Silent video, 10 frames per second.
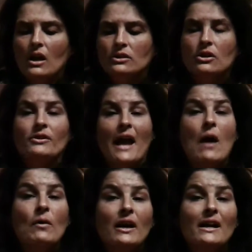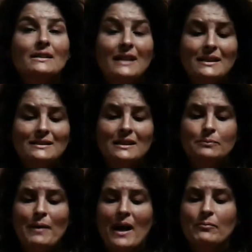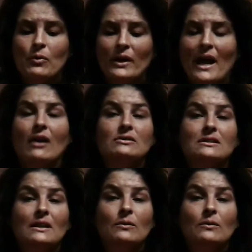So now we're going to test this bad boy out and see